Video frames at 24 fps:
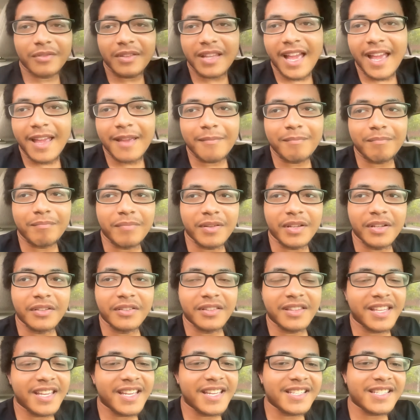like,
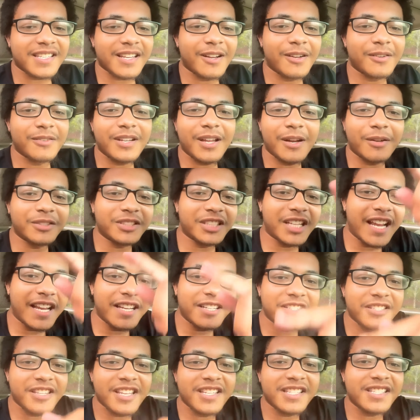build this. Oh, no,
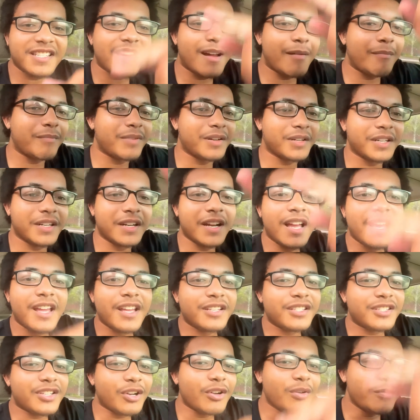change this number.
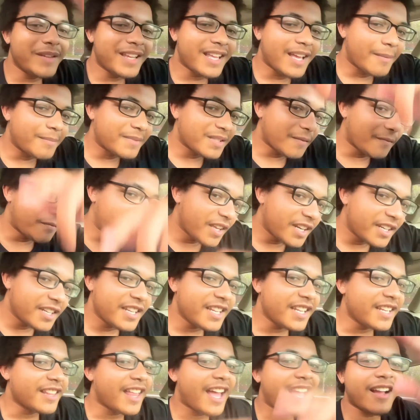2 becomes
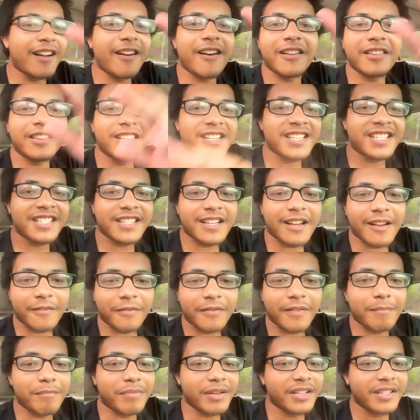infinity, like, all this
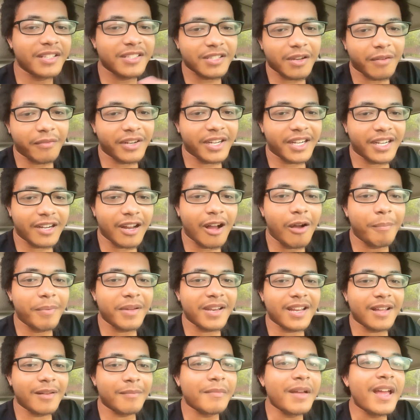stuff. Bill is over here
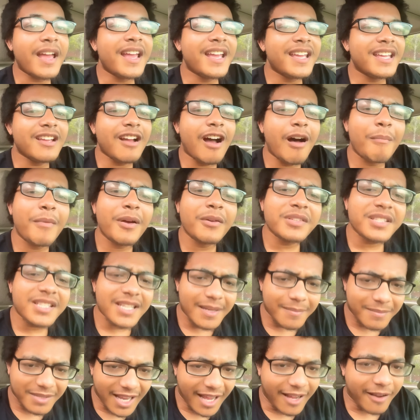helping him. He almost
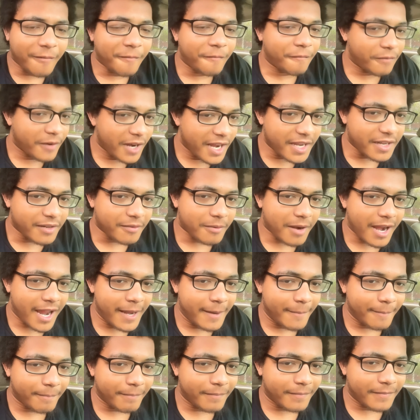seems like a friend, right?